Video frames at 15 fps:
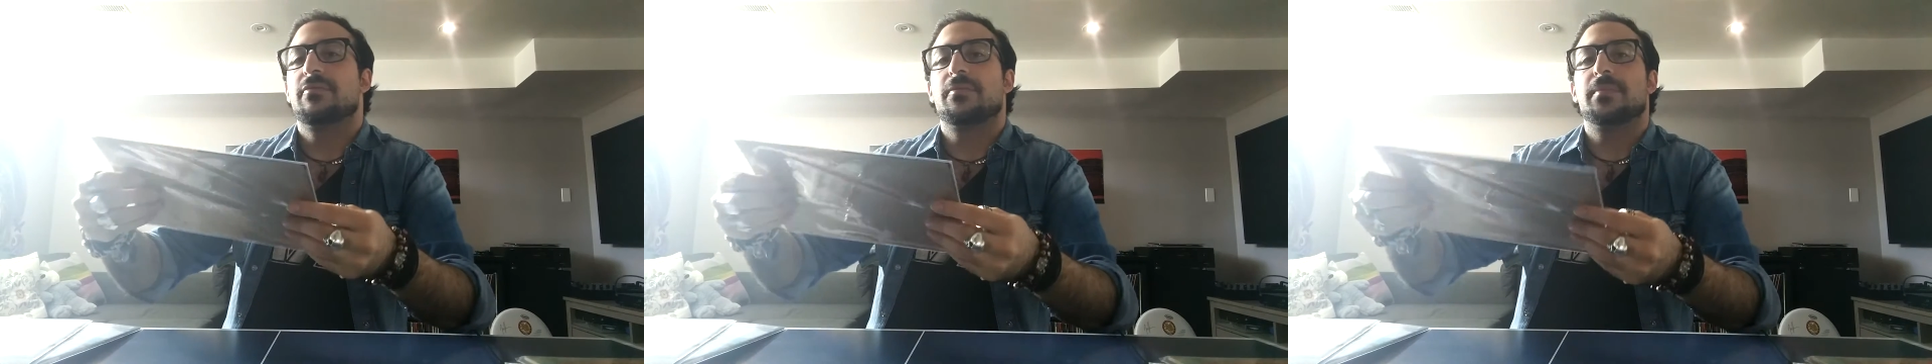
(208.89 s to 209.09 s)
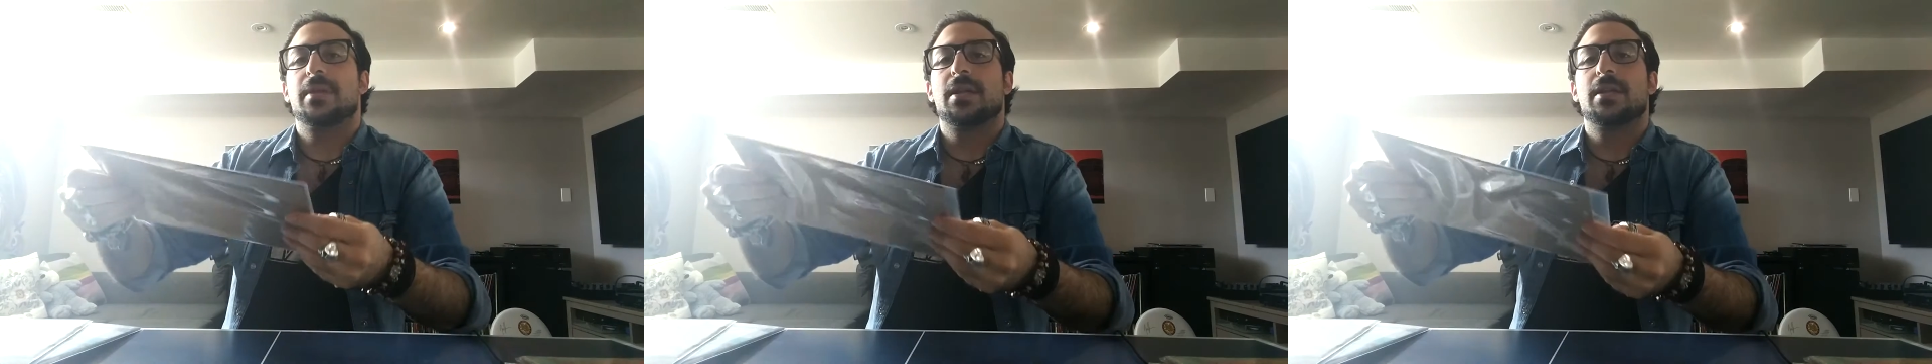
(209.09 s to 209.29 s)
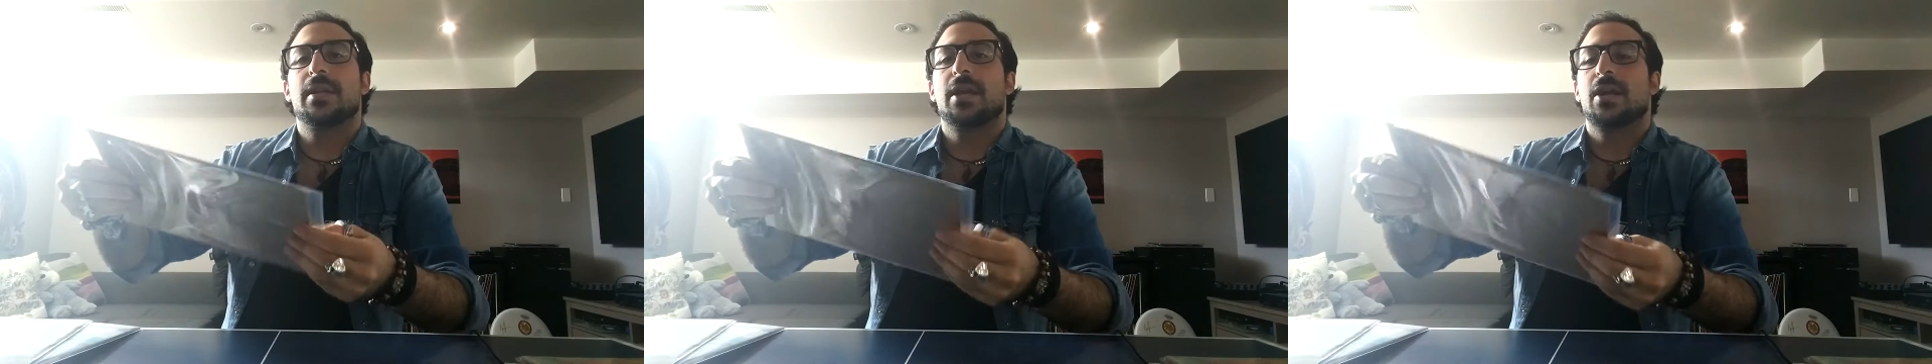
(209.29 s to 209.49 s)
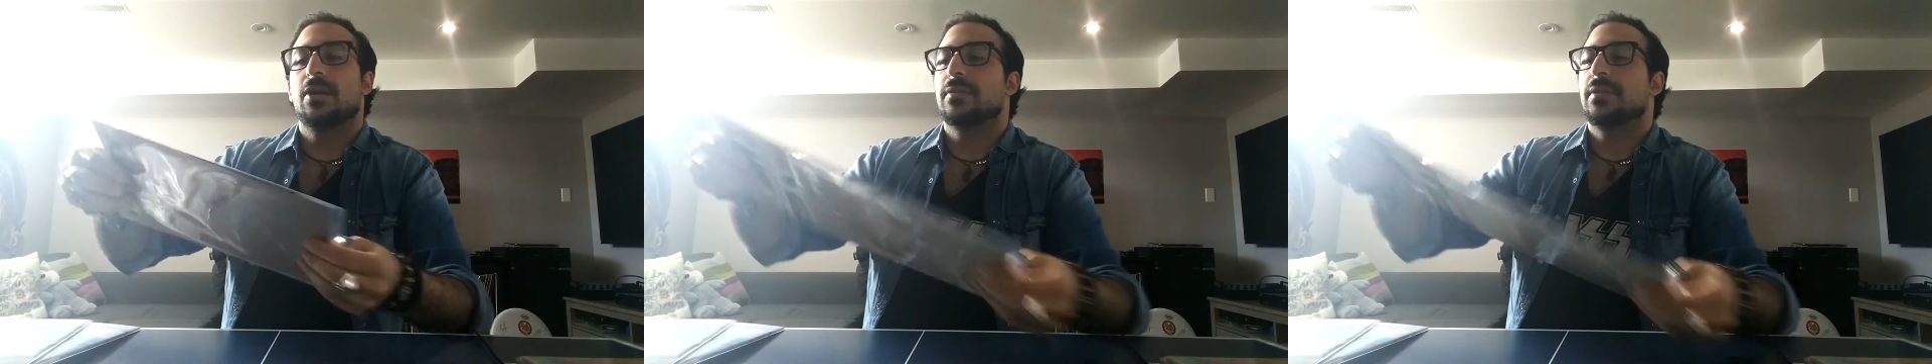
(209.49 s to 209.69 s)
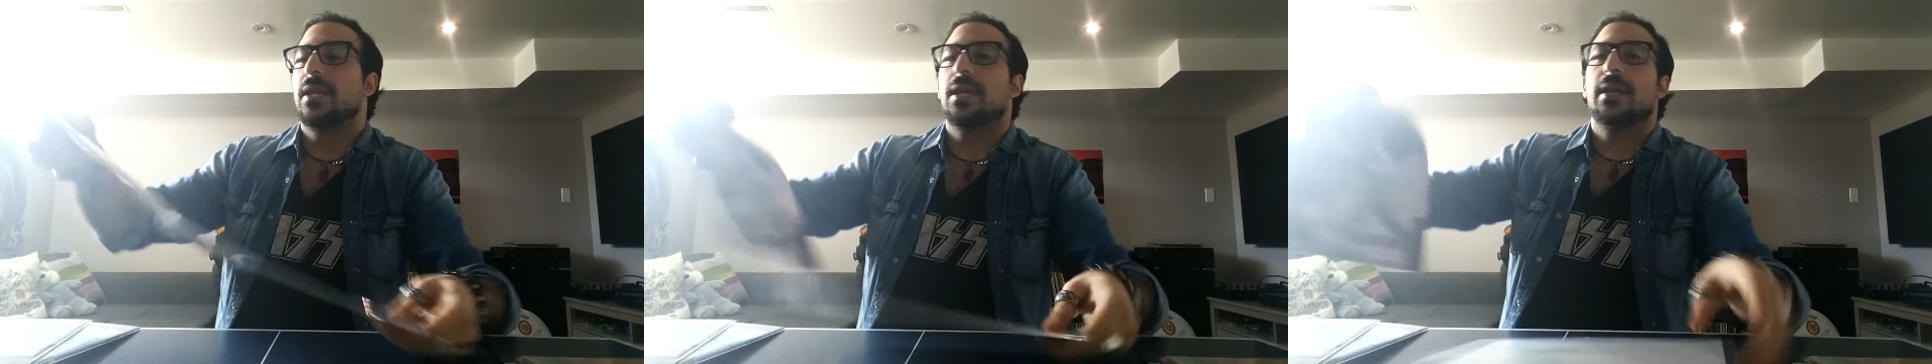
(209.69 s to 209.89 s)
from the
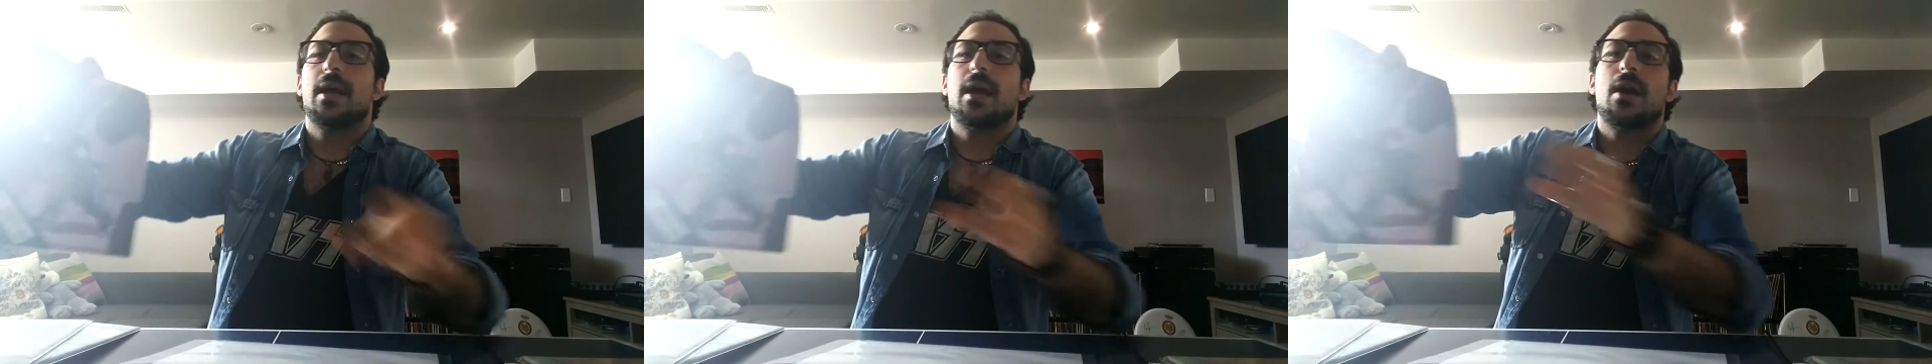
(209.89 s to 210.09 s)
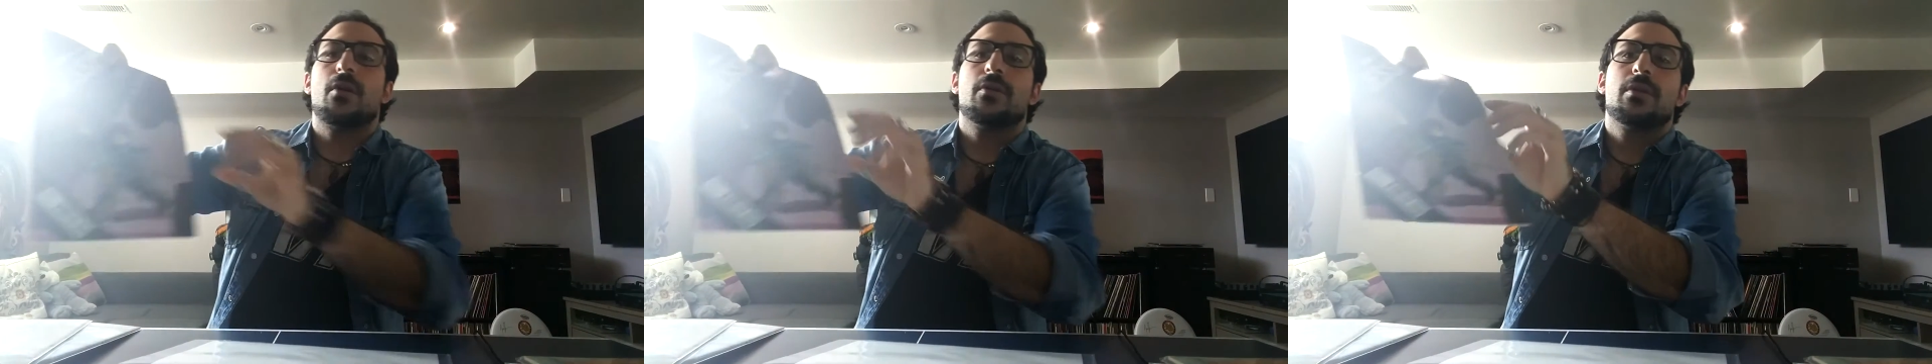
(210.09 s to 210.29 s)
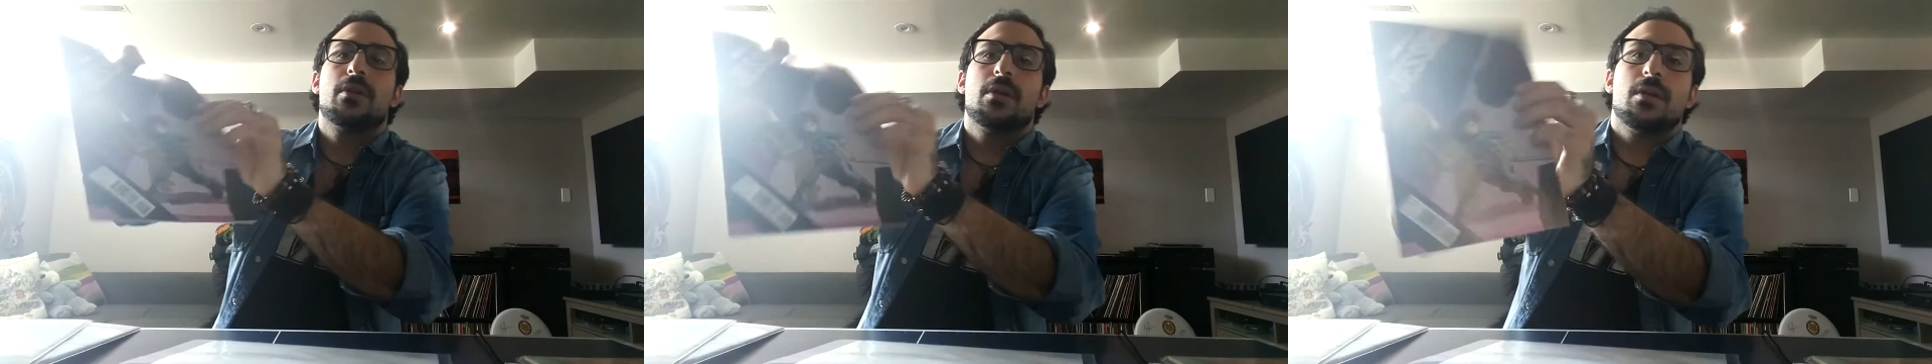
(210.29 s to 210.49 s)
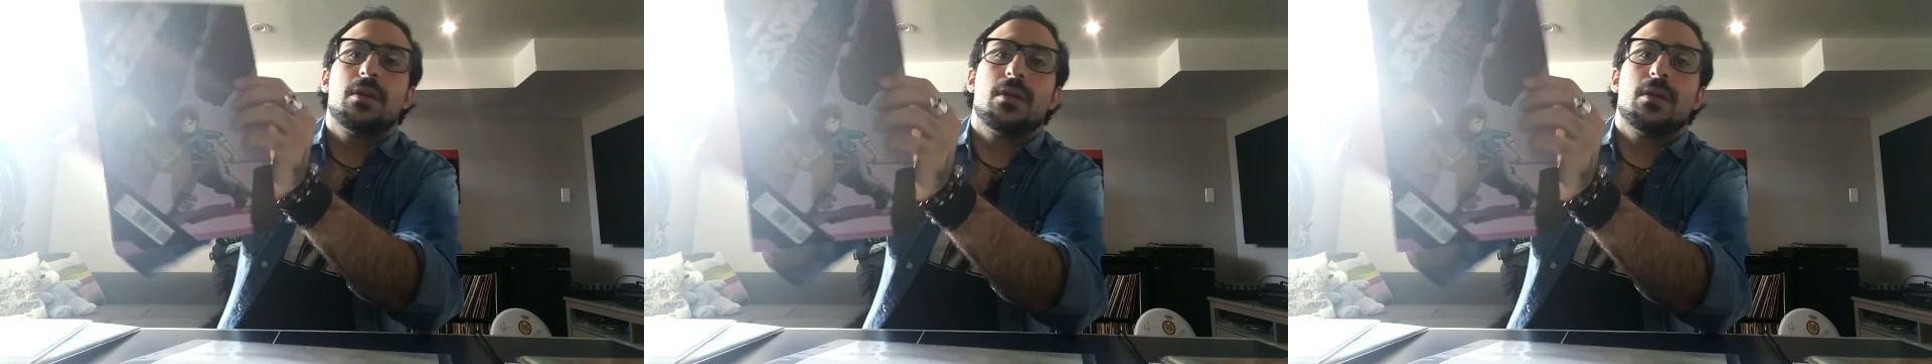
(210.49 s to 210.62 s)
glare. I'll take it out.